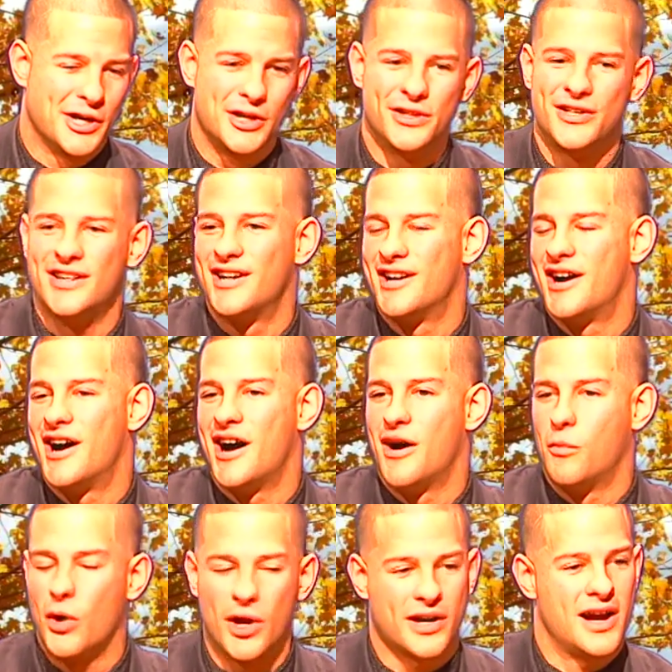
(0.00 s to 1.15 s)
earlier
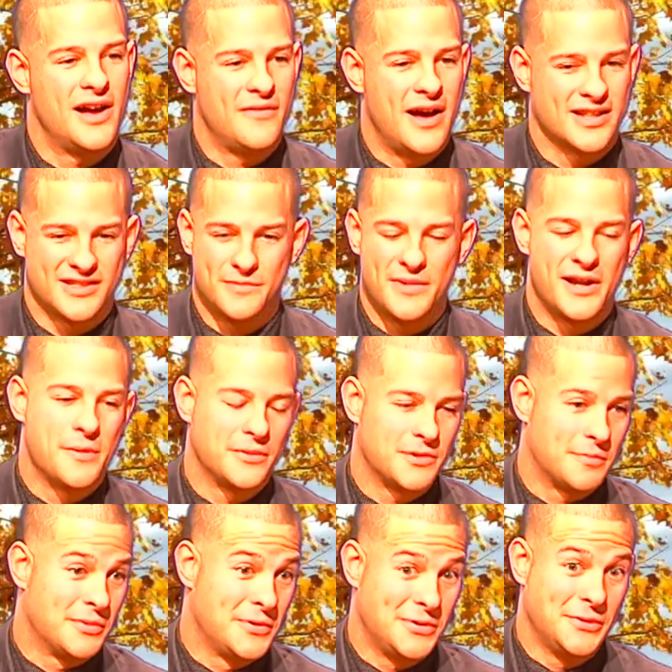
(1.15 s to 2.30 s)
work I've actually been able to
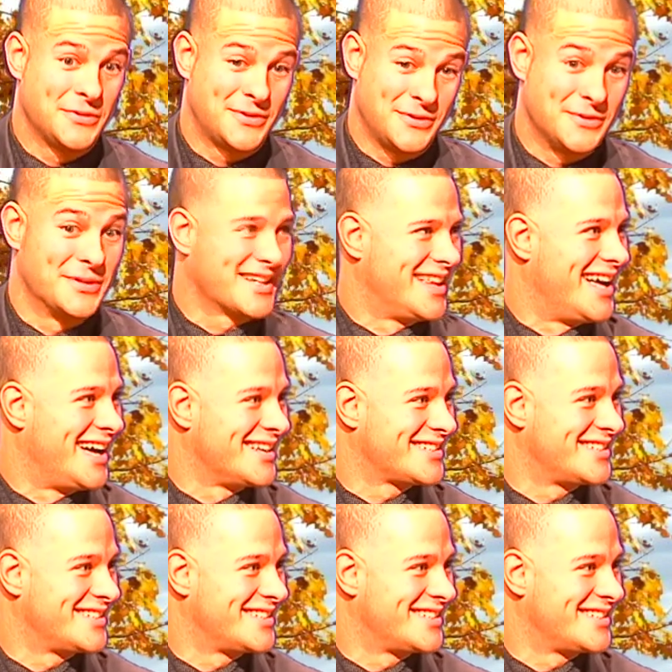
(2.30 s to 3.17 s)
produce through the class.